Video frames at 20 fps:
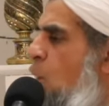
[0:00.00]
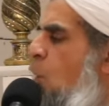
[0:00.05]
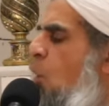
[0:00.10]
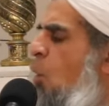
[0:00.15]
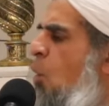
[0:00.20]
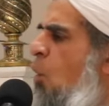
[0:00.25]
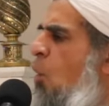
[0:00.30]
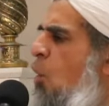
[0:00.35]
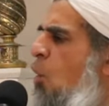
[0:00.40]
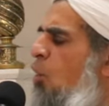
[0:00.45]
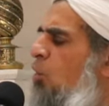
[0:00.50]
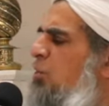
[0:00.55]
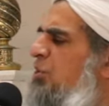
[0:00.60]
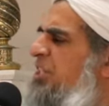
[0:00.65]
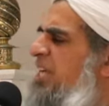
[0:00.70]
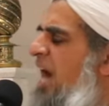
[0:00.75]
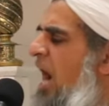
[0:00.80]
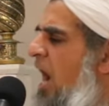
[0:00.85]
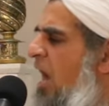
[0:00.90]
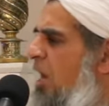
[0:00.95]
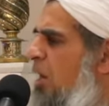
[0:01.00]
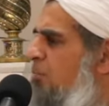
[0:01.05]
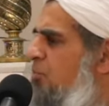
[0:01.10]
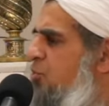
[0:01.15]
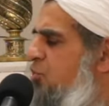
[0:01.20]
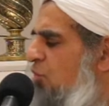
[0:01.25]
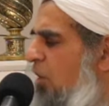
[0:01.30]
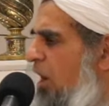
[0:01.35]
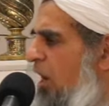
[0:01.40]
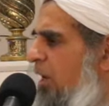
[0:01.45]
All the Arab
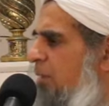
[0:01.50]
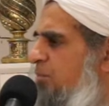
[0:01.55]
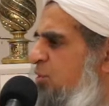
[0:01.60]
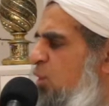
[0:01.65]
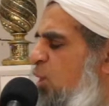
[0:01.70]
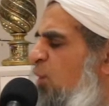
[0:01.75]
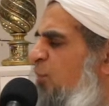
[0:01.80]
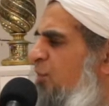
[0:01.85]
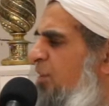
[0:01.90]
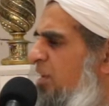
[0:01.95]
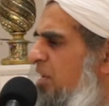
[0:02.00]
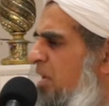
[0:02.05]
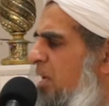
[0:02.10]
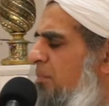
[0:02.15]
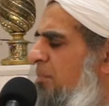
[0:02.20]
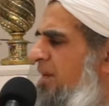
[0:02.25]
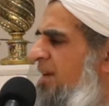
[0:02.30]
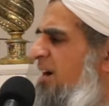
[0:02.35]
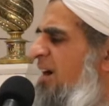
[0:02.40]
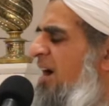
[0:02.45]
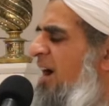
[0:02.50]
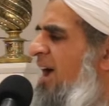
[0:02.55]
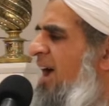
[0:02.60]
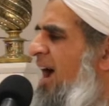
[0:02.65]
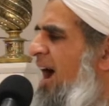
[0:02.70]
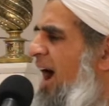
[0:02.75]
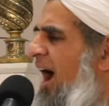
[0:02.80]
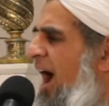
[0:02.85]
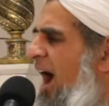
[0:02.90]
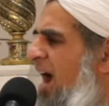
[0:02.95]
tribes of Arabia
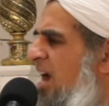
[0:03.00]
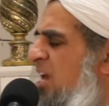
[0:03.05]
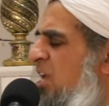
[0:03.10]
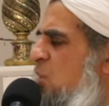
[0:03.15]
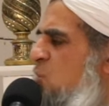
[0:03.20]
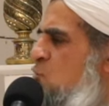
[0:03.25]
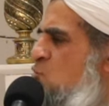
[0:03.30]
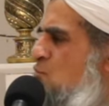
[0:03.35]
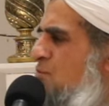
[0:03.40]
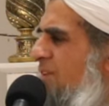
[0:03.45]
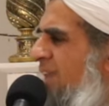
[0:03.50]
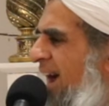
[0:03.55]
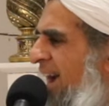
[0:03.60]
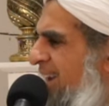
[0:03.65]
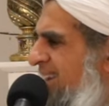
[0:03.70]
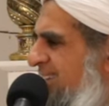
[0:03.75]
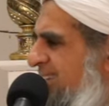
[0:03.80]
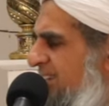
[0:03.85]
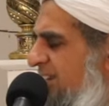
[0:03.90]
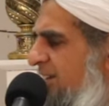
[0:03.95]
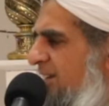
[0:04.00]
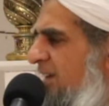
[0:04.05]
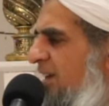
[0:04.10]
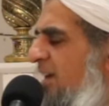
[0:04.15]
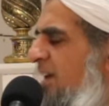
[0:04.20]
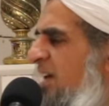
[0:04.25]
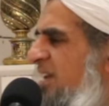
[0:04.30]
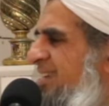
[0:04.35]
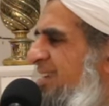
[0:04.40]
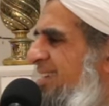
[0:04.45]
had united
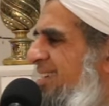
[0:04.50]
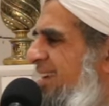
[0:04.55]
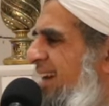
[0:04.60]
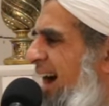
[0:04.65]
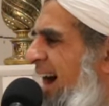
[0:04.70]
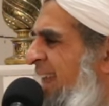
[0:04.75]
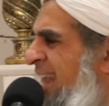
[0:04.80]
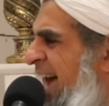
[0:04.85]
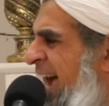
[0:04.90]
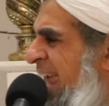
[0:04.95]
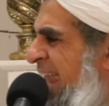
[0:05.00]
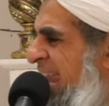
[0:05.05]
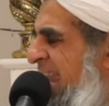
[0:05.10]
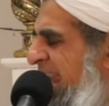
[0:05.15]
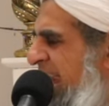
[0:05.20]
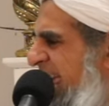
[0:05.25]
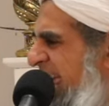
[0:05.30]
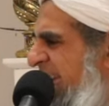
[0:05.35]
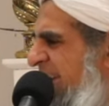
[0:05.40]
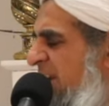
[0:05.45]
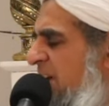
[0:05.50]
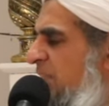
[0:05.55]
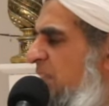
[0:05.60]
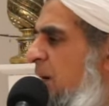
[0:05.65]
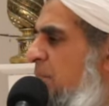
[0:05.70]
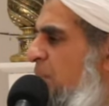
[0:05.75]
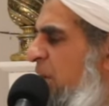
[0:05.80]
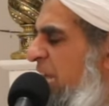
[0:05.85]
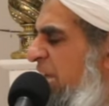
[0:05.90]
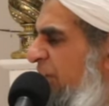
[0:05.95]
to annihilate
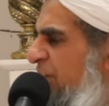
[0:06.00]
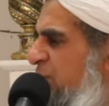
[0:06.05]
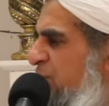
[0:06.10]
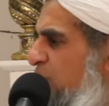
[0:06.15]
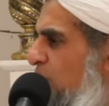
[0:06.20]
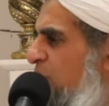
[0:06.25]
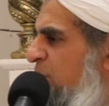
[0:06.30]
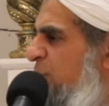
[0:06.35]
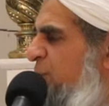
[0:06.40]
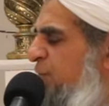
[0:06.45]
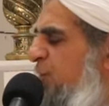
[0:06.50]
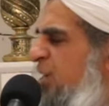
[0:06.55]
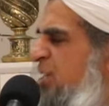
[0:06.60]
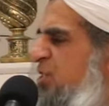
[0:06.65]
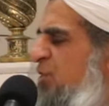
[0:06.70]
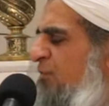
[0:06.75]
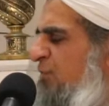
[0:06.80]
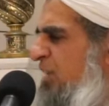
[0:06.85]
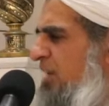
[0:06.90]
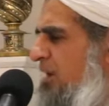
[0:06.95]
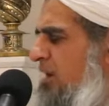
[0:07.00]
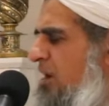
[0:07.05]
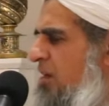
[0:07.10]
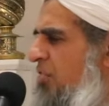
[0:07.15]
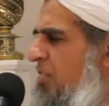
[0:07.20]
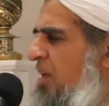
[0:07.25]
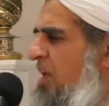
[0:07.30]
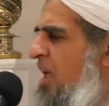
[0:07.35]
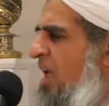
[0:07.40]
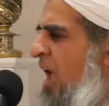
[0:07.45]
the believers from the face of the earth.